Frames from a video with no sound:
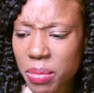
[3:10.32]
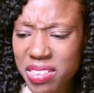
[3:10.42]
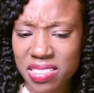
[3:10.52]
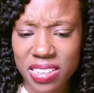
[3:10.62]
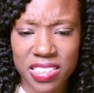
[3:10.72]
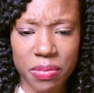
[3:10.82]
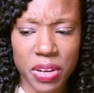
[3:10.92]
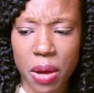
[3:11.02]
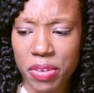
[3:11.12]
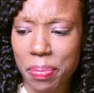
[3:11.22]
About 6 of them
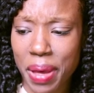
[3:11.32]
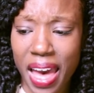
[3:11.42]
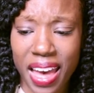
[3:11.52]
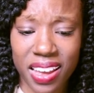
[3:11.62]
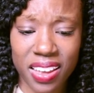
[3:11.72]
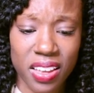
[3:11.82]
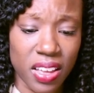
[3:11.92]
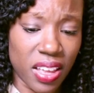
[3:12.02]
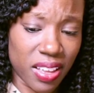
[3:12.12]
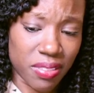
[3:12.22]
come in a pack.
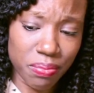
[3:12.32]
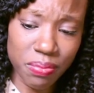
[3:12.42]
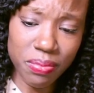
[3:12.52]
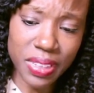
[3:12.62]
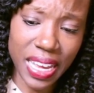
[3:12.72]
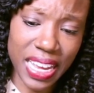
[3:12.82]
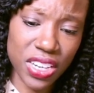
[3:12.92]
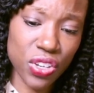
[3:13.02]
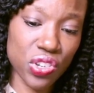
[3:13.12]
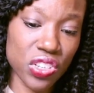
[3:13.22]

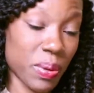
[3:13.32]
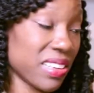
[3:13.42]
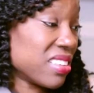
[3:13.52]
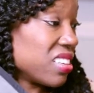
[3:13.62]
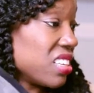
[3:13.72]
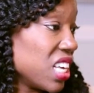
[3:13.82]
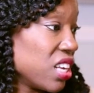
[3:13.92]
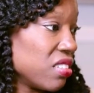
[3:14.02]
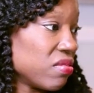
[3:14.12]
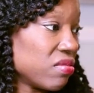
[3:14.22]
And you just
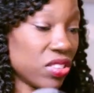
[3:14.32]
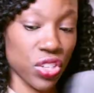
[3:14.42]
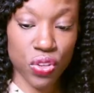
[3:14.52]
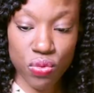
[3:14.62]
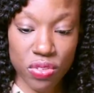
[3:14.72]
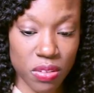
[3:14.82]
basically use